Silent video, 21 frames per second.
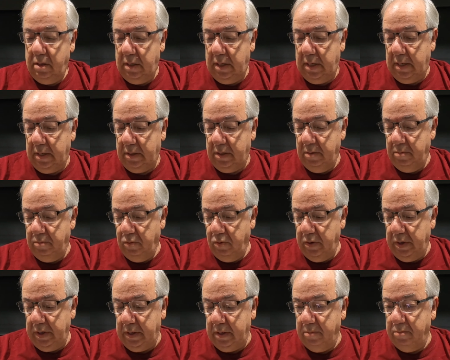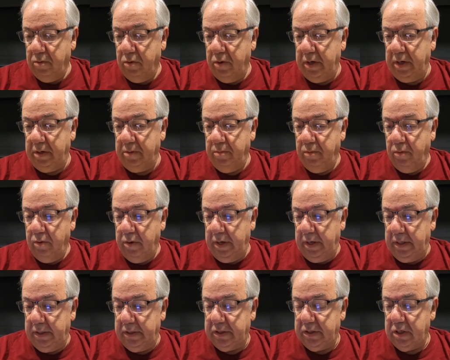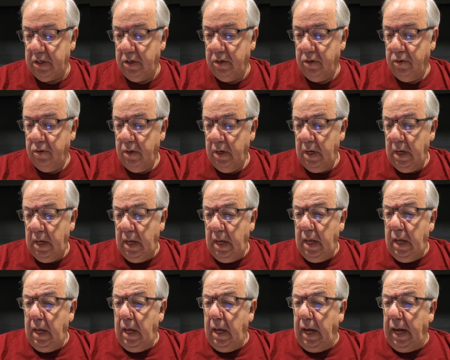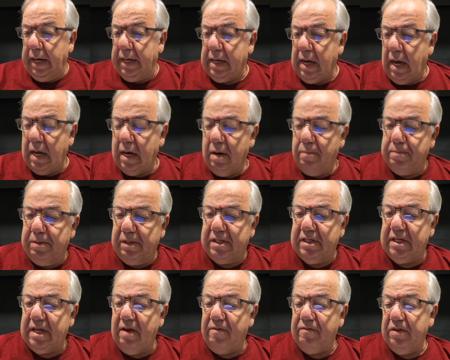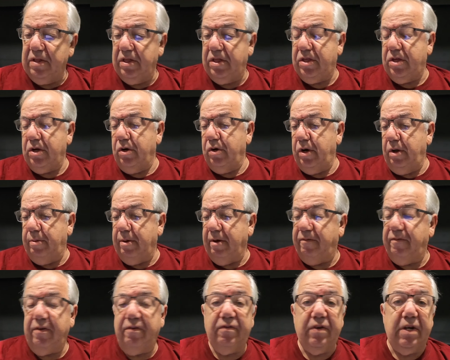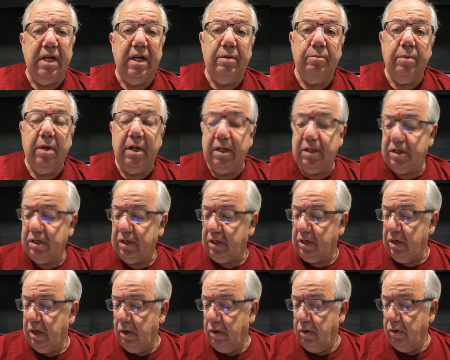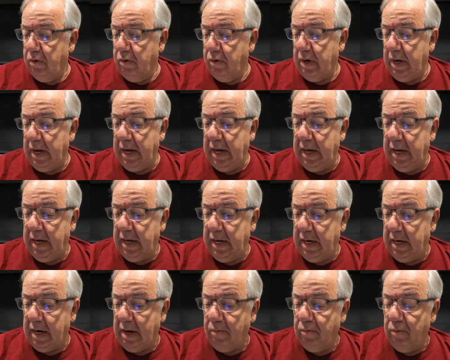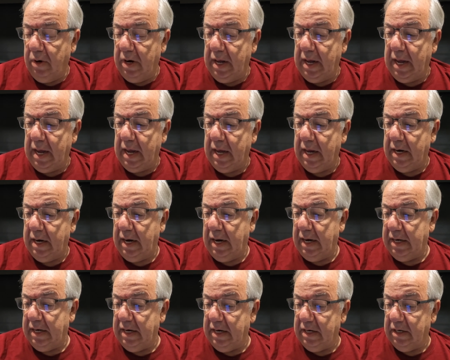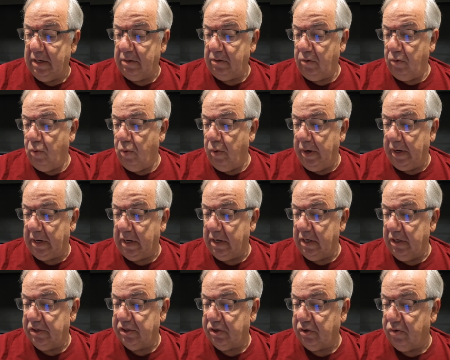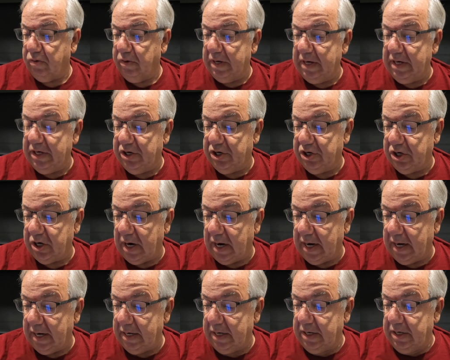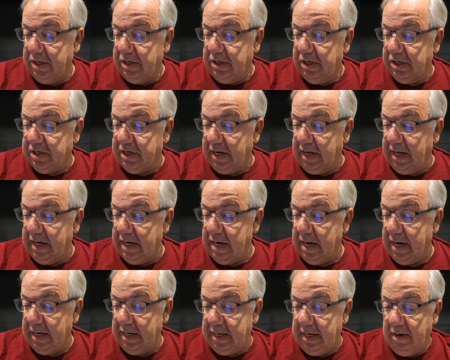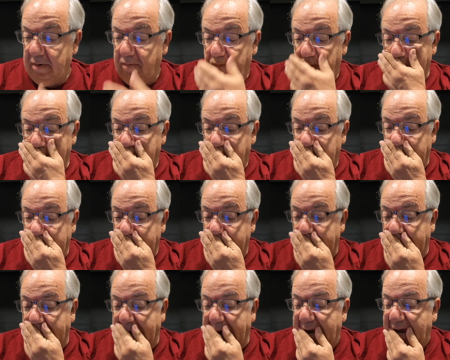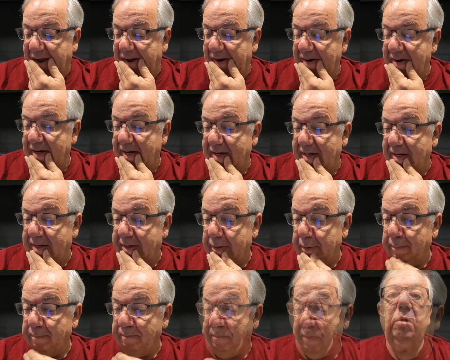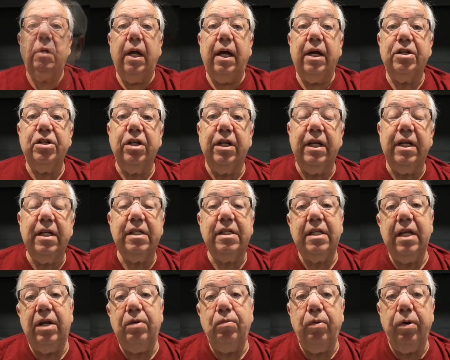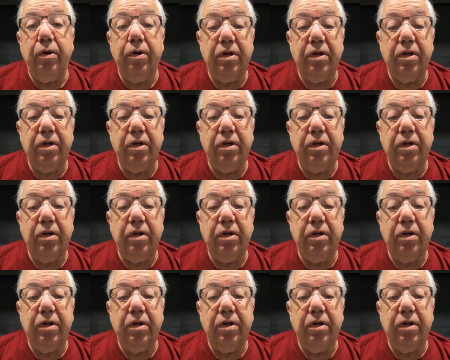Yeah, good morning, good morning, good morning. So I got up at 7:30 about 15 minutes ago, and I went ahead and did a quick screenshot just to get an idea of where we are at. Actually, it said we